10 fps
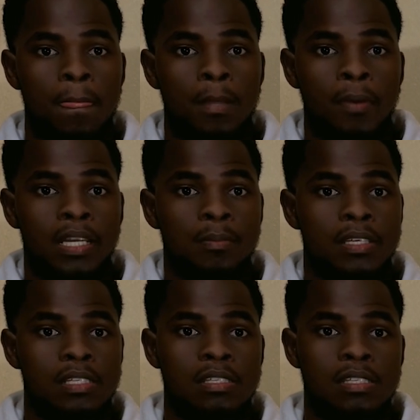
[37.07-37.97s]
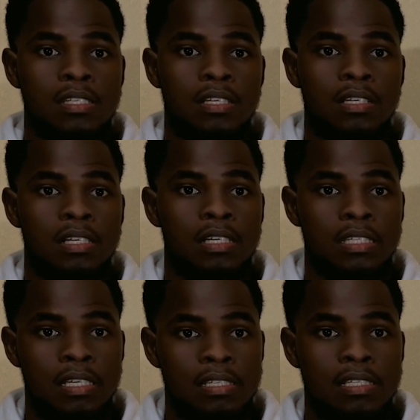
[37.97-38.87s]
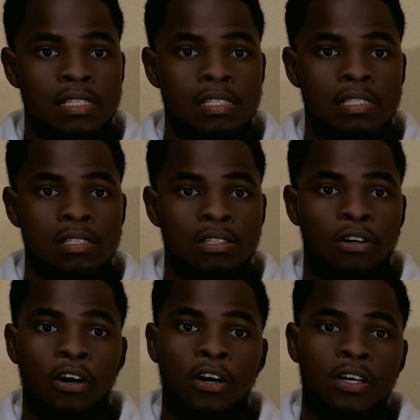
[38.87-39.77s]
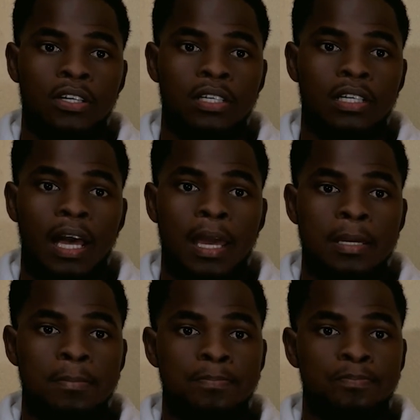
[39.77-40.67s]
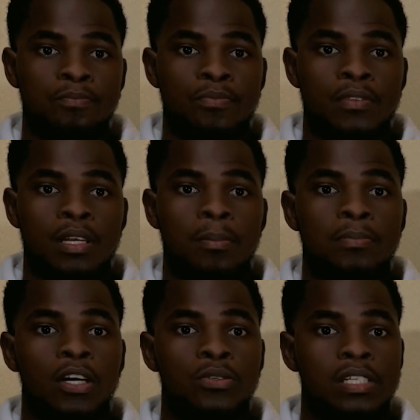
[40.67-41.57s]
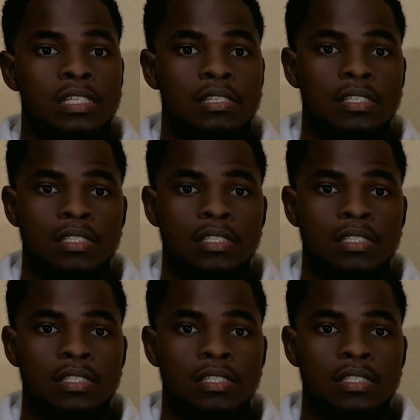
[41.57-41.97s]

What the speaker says: my name is Gensley, or I am Pierre Gensley.